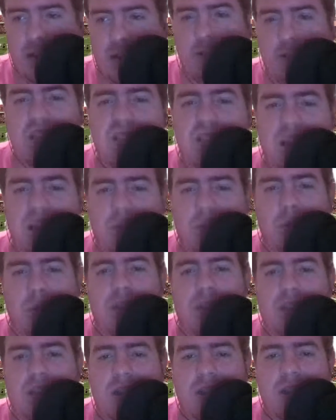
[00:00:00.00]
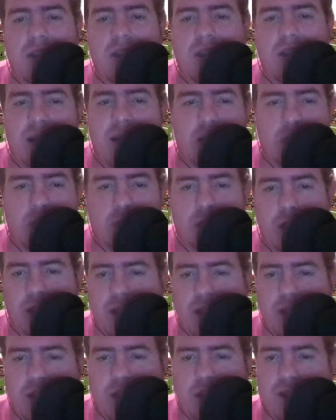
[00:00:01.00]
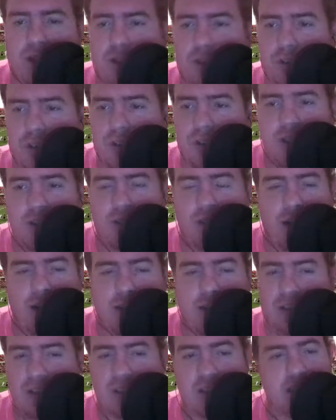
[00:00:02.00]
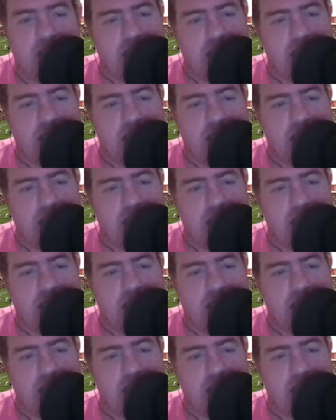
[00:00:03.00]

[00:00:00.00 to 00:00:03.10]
Since that one year that made him really good and increased his value,